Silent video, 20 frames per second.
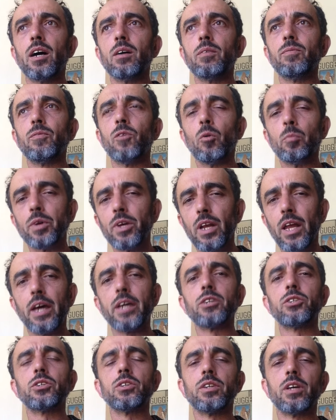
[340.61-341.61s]

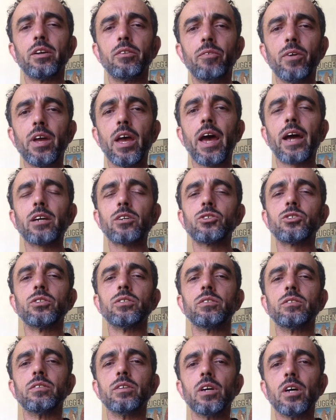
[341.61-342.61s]
formulation and
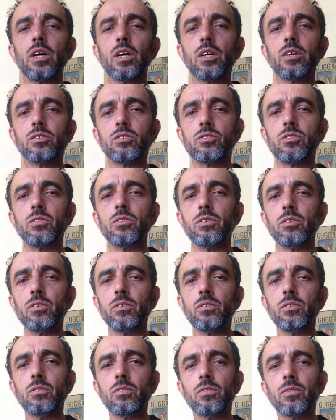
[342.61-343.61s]
reaction
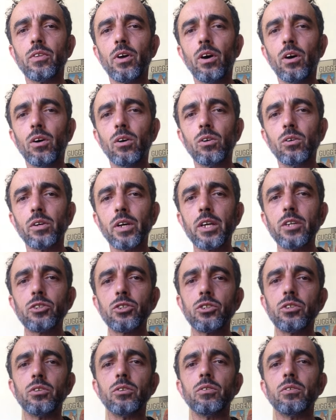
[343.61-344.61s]
to the whole
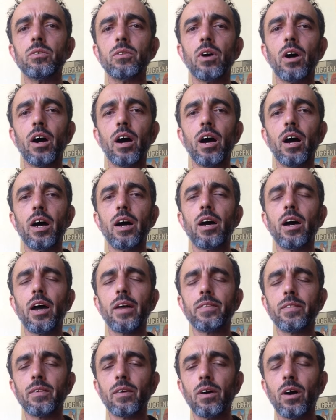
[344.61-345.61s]
issue
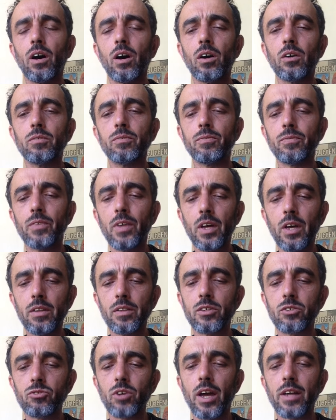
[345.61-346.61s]
and of
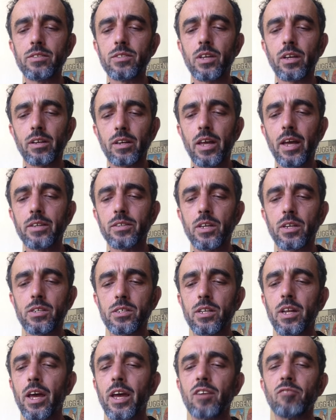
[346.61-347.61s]
the transatlantic
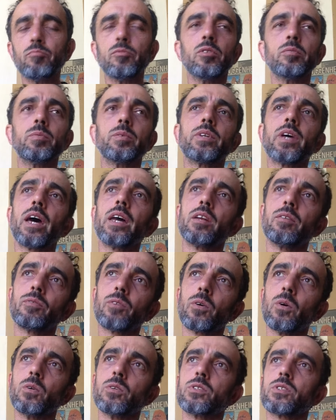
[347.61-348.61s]
slave movement, and of
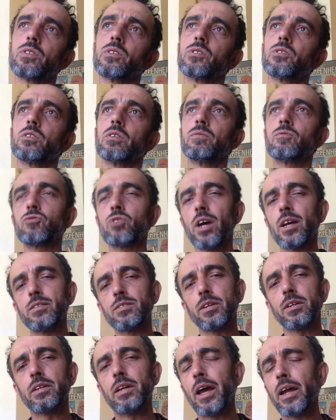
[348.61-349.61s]
course the sort of
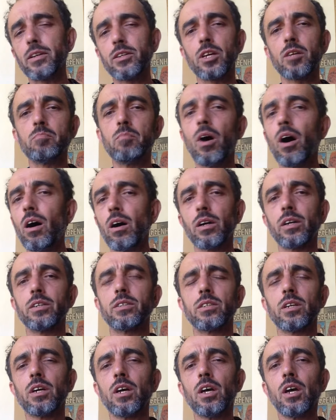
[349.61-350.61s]
transatlantic
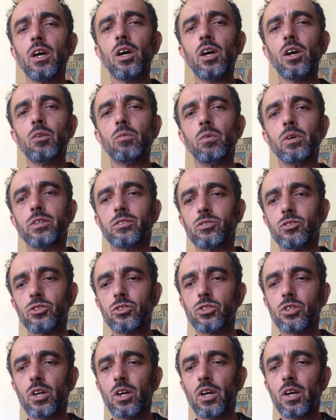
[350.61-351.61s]
market,
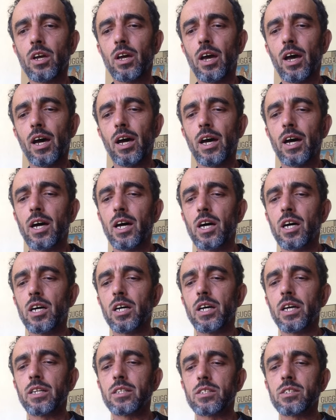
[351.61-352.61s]
which
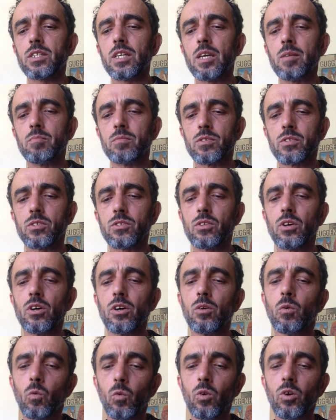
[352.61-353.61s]
it seems as
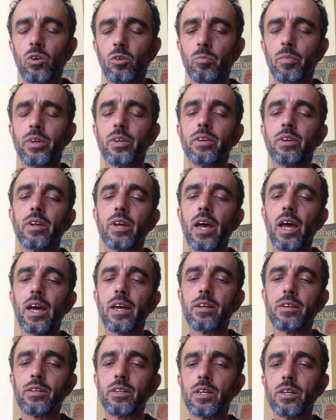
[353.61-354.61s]
though Woolman
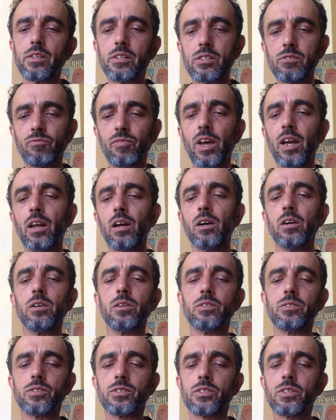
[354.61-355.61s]
and his
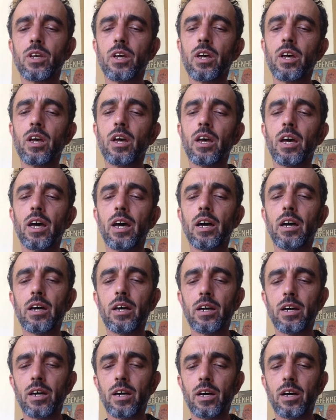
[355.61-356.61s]
fellows
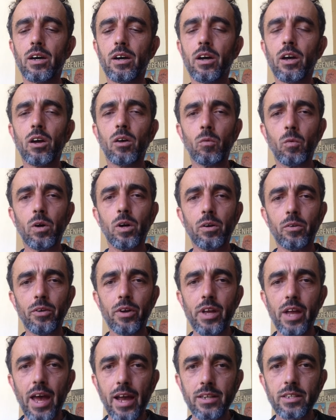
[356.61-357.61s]
were
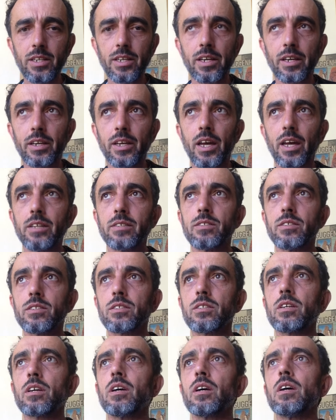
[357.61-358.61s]
reacting
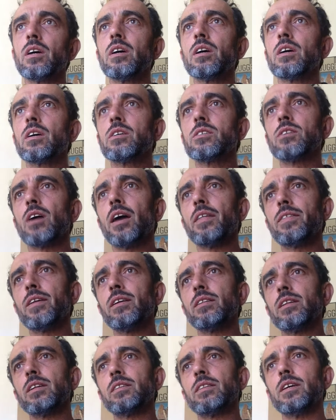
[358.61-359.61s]
against. So I
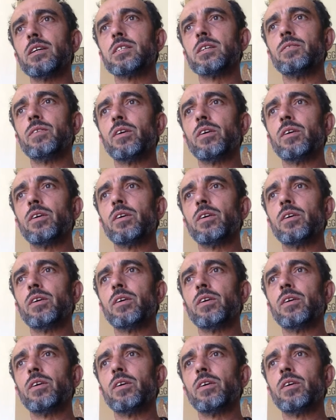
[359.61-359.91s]
think that there's a